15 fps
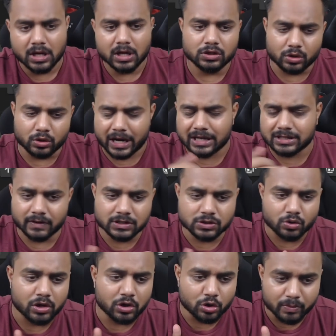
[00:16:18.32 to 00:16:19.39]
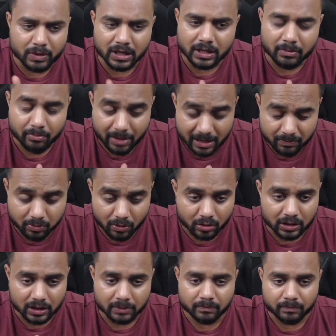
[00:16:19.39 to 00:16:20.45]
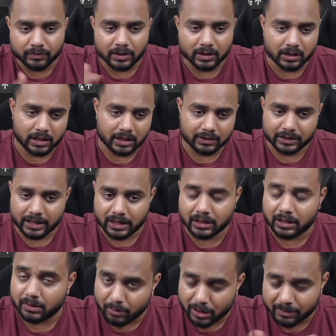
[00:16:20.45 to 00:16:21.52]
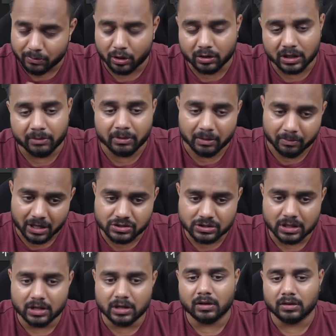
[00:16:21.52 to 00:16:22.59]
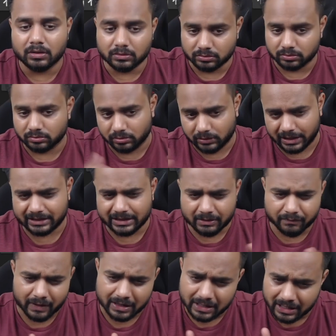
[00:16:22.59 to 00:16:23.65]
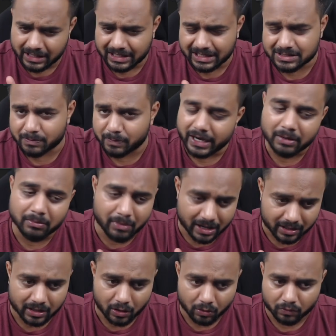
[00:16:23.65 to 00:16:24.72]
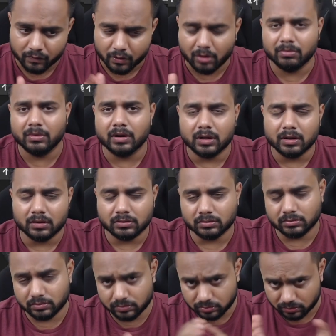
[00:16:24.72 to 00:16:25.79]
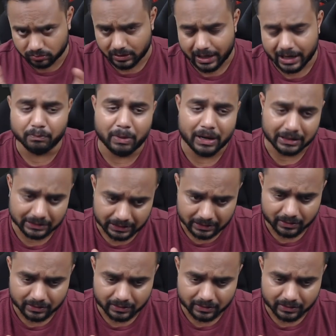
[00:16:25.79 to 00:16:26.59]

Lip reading: So next one is going to be matplotlib, and then matplotlib image, and then finally display and markdown from IPython.